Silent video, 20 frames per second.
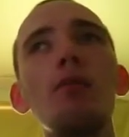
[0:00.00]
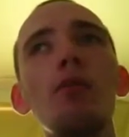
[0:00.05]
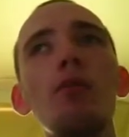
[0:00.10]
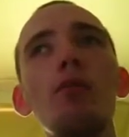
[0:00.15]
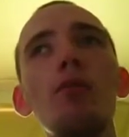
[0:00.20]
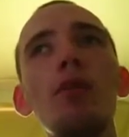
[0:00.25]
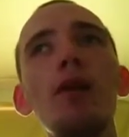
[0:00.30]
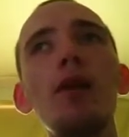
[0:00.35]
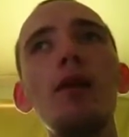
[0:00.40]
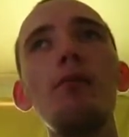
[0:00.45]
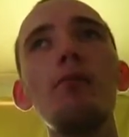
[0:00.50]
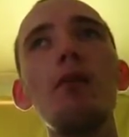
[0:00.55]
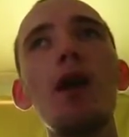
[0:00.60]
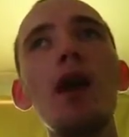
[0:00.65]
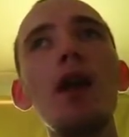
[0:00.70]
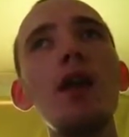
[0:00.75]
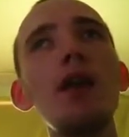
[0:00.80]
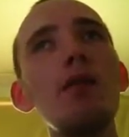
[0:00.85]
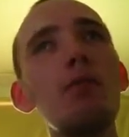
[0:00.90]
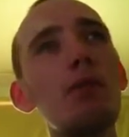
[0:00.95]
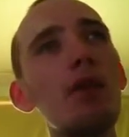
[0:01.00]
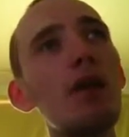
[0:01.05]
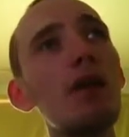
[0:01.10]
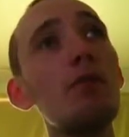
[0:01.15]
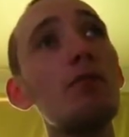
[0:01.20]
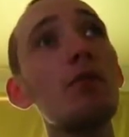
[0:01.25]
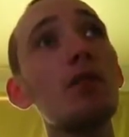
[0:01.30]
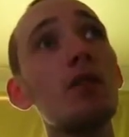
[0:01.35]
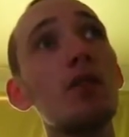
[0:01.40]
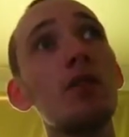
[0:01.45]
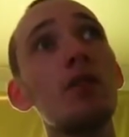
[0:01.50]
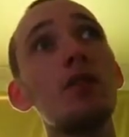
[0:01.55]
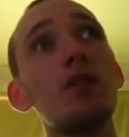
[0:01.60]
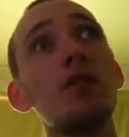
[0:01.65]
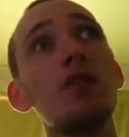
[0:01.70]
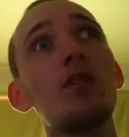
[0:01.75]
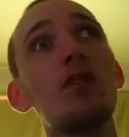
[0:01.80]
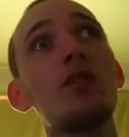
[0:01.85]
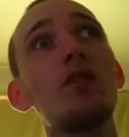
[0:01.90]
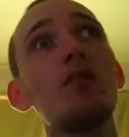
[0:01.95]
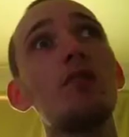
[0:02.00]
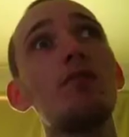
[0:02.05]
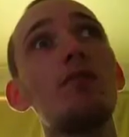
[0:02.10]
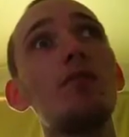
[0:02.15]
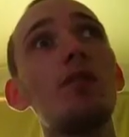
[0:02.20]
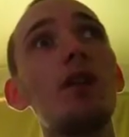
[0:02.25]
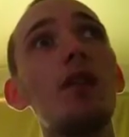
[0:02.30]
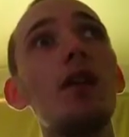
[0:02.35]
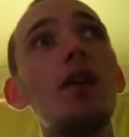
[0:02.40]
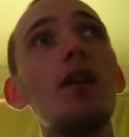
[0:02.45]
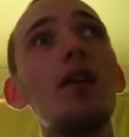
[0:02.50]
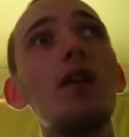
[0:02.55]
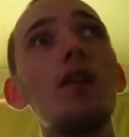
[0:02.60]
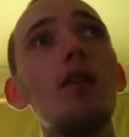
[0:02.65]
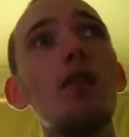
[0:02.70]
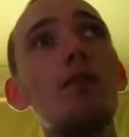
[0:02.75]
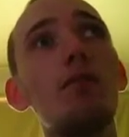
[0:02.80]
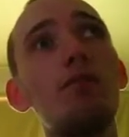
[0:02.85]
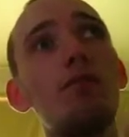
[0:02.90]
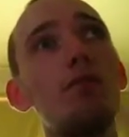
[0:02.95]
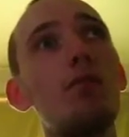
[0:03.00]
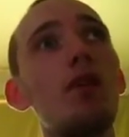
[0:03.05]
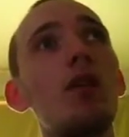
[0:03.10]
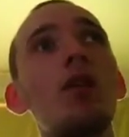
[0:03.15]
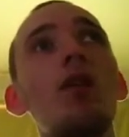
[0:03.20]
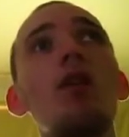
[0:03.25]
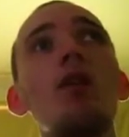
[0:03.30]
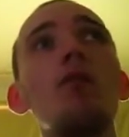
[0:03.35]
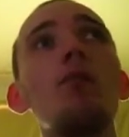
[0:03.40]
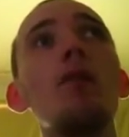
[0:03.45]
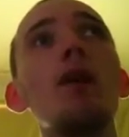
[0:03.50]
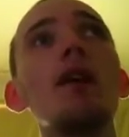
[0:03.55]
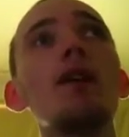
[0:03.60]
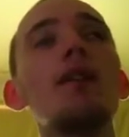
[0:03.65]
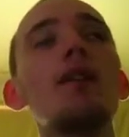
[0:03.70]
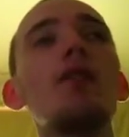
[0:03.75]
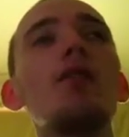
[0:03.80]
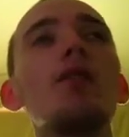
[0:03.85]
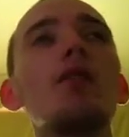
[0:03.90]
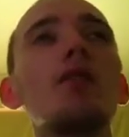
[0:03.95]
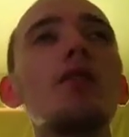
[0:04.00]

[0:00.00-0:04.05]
We may be because it makes it look